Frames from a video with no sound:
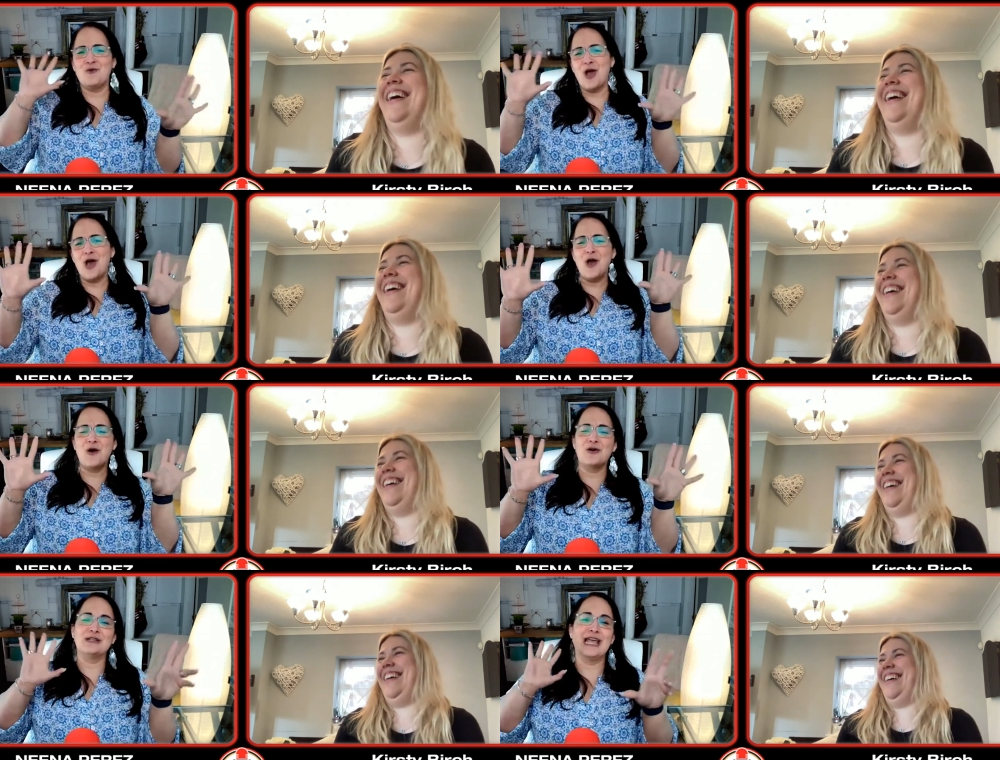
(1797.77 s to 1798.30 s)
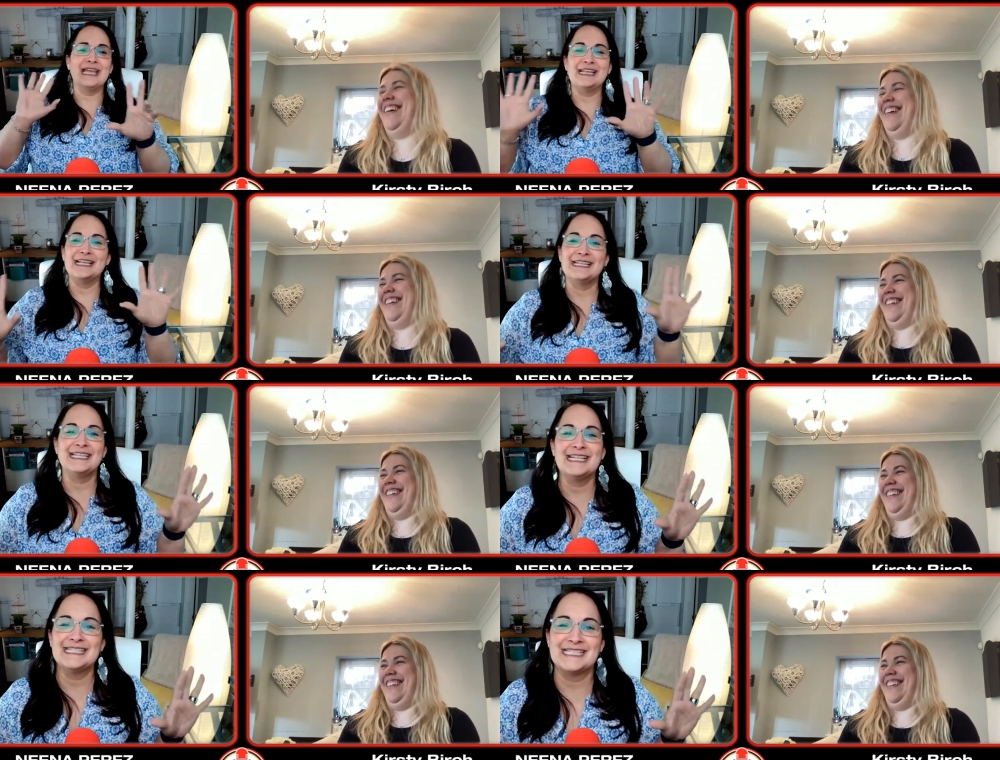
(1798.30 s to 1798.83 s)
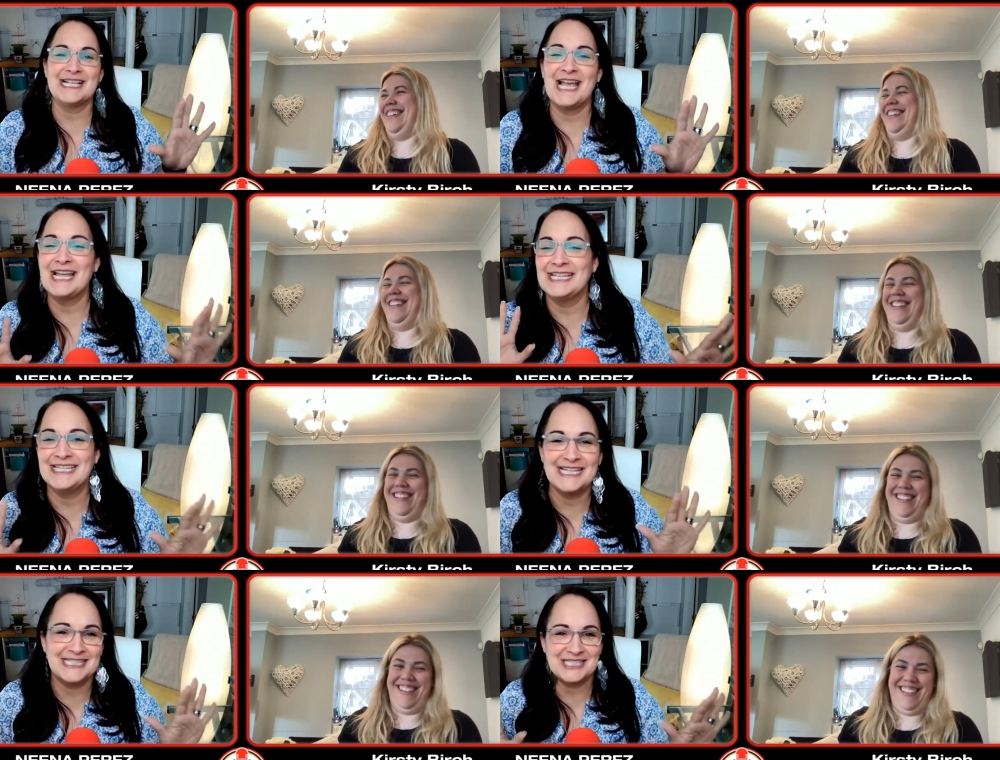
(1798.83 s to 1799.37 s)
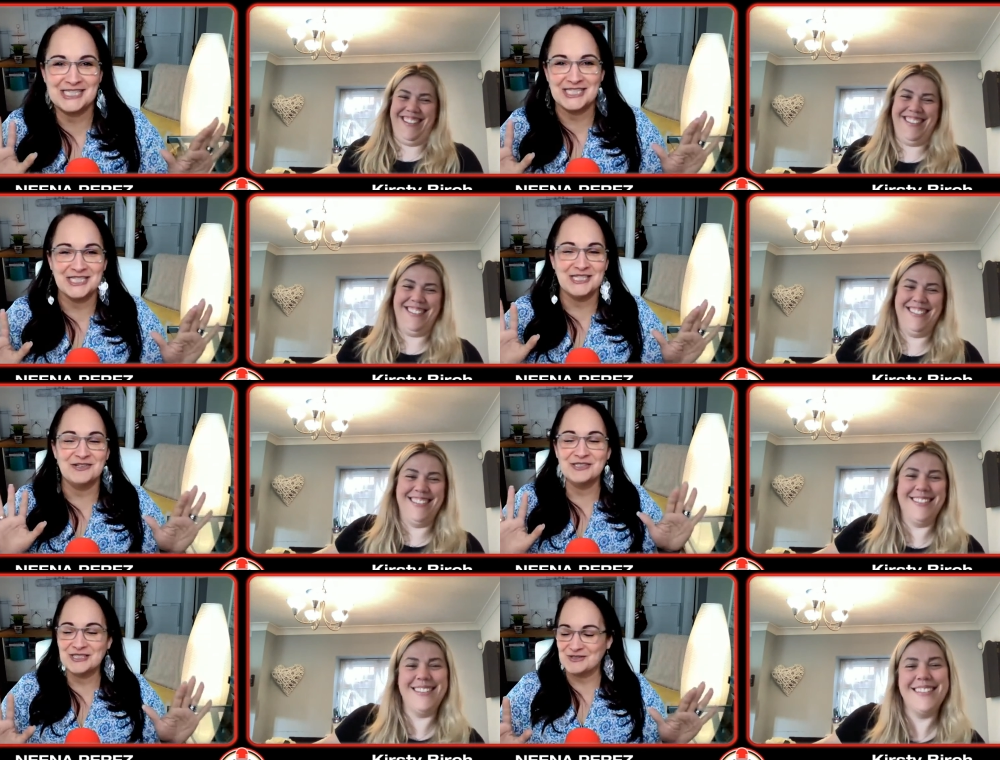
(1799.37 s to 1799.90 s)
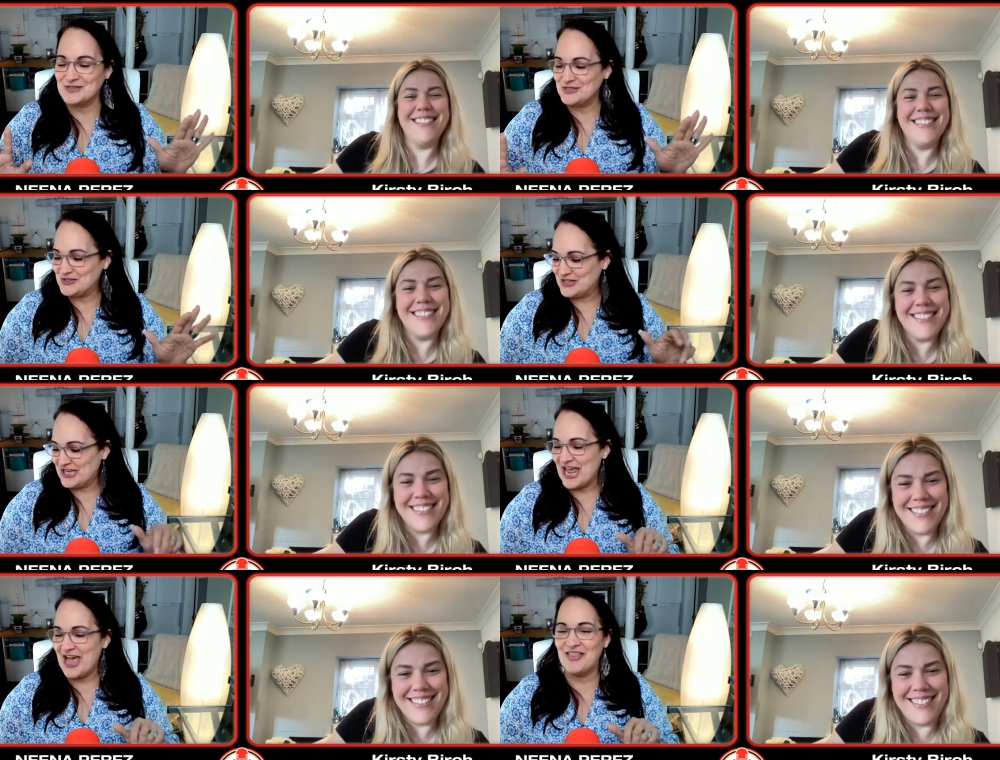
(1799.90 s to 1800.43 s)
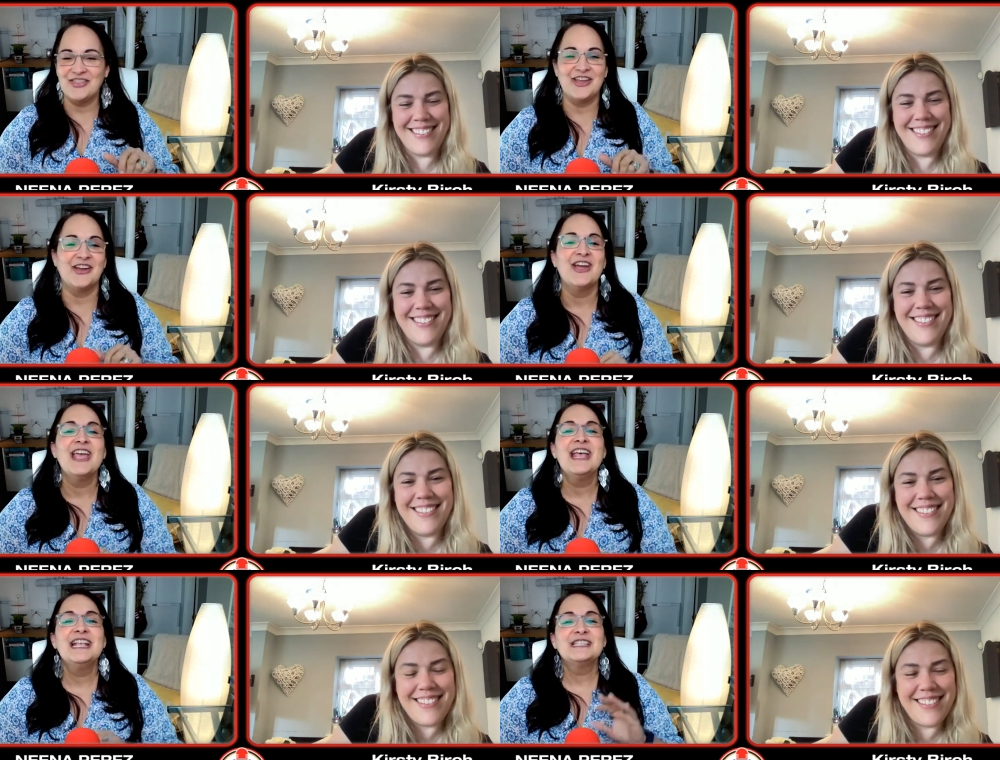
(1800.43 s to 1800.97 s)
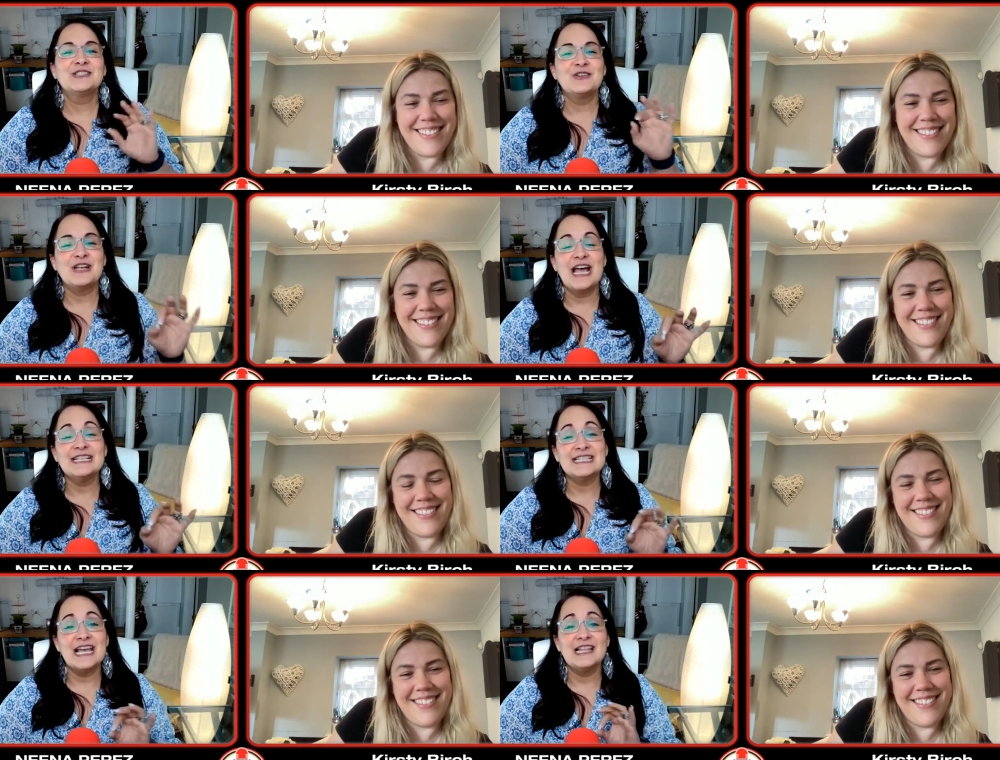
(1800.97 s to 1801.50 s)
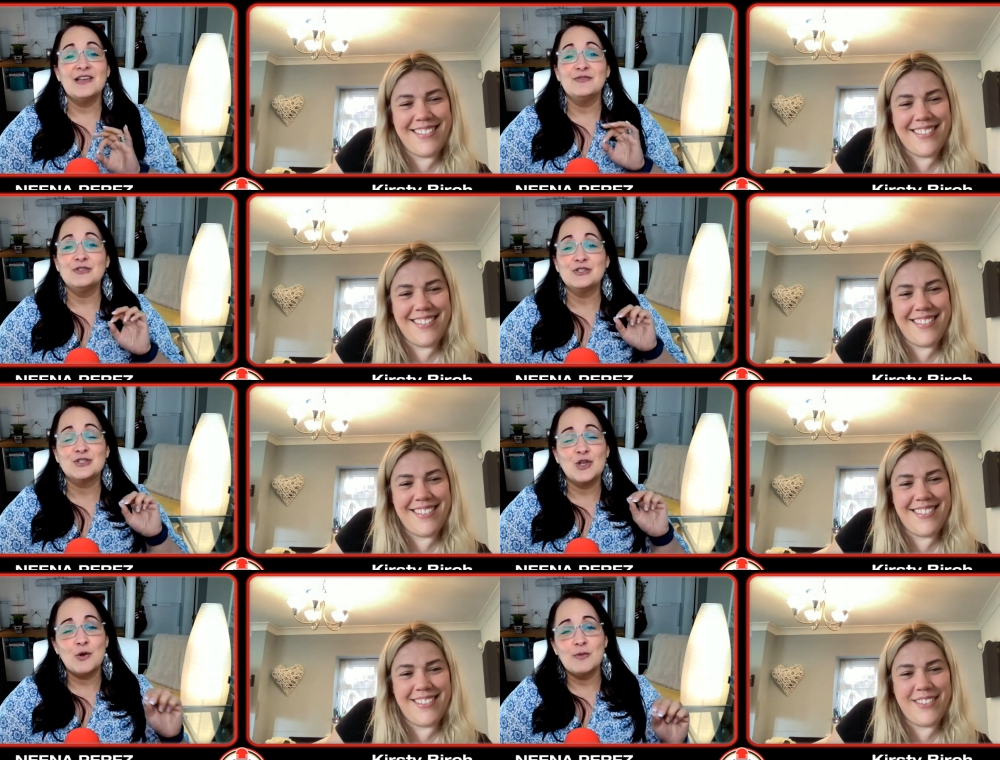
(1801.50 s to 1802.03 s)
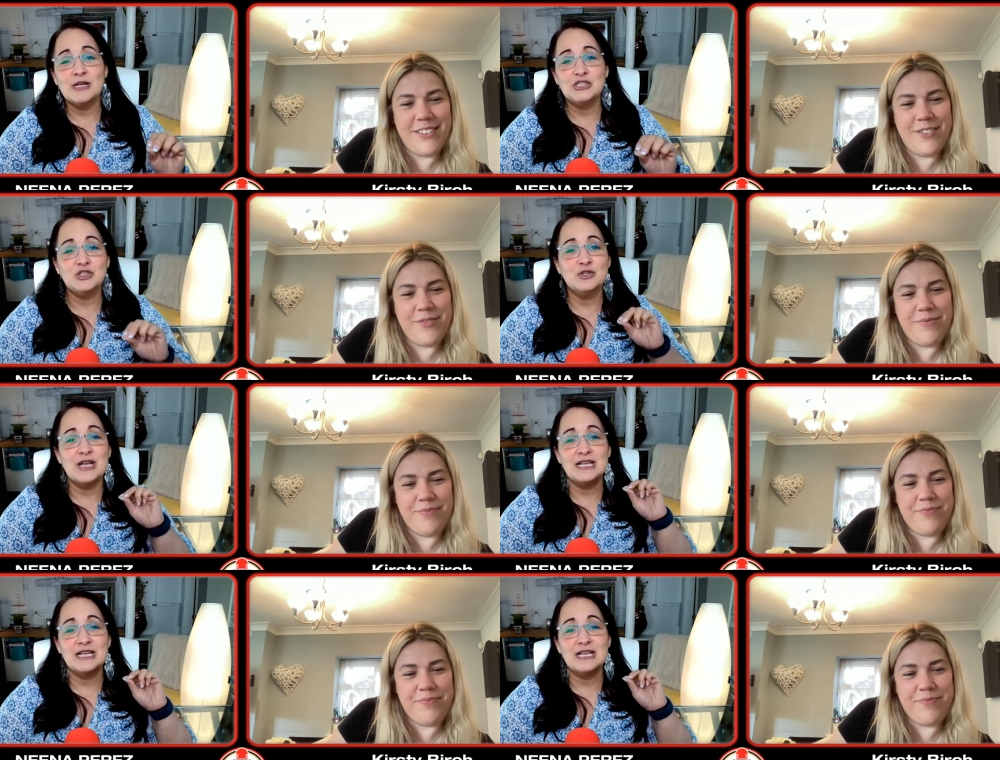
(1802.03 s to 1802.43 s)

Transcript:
Speaker 1: whoa, like it gets, it uh, gets to you as soon as you get on there. So guys, I love you so much. You